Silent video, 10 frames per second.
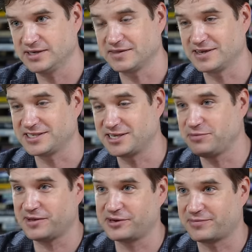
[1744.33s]
and then a
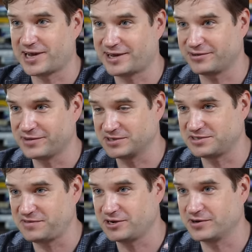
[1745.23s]
simulator model that was
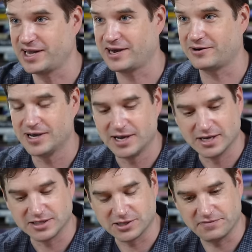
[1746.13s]
figuring out.
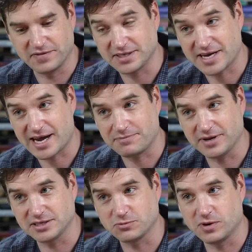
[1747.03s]
So if this
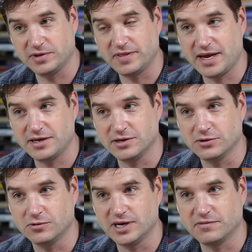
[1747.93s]
happens, what would they
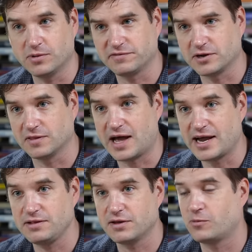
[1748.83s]
do? And if well, if they're
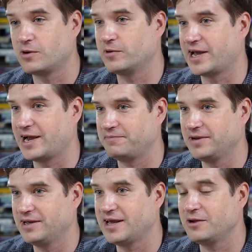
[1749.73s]
lying though, what would
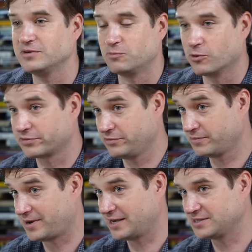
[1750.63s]
happen? And it would work through
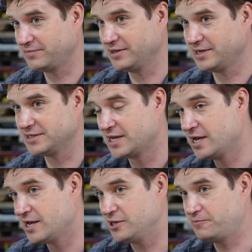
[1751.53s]
the possibilities.
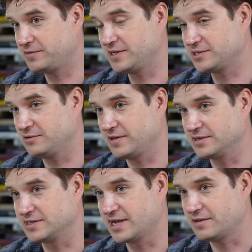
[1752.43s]
You put these two
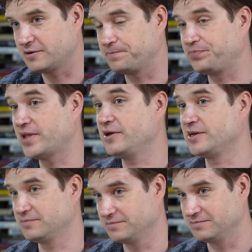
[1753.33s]
things together. Now you
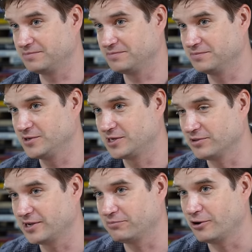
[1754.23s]
can you can
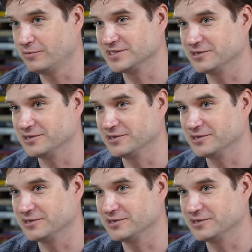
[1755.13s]
play diplomacy